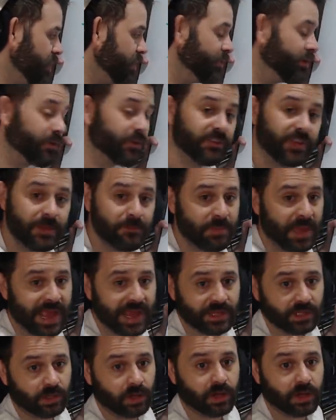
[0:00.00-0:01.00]
There is a
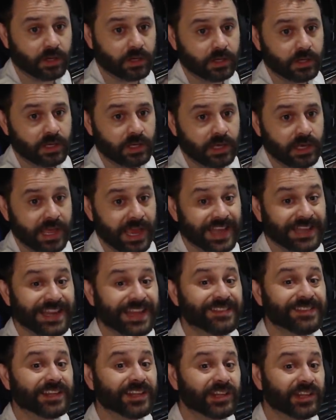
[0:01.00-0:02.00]
backlog. And
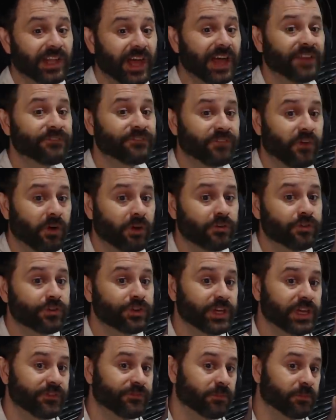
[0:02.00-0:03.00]
that's a lot farther
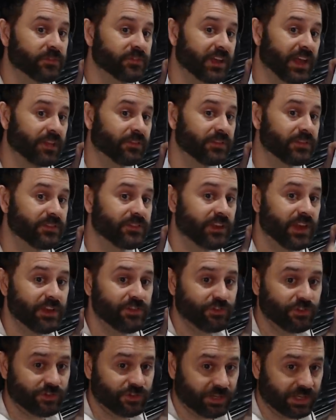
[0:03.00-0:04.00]
to get from Southeast
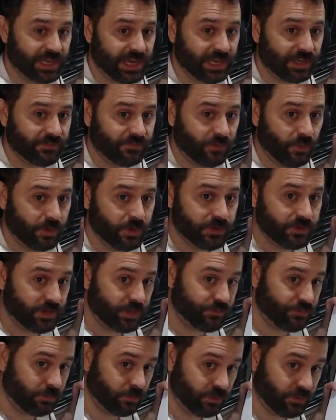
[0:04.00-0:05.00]
Asia to California than
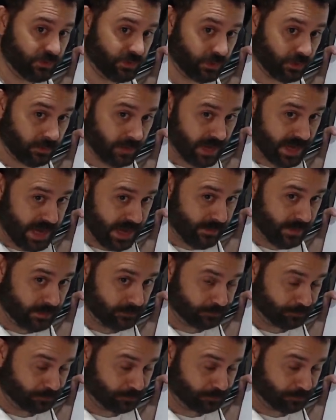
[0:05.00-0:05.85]
is from Brazil to Miami.